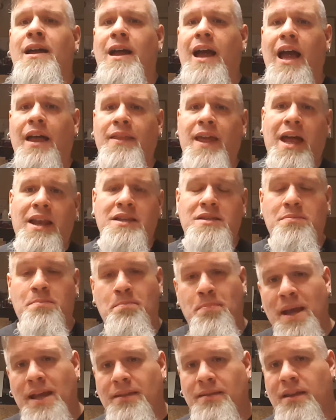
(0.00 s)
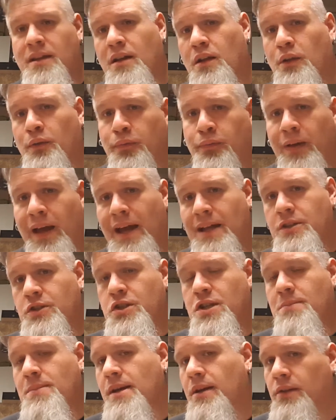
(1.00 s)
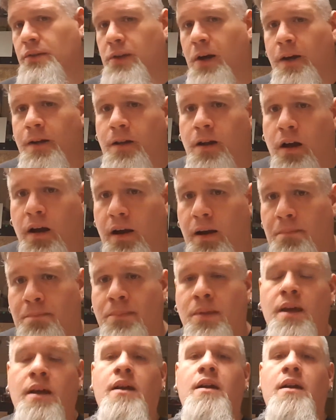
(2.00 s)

and that is baittheelf@gmail.com.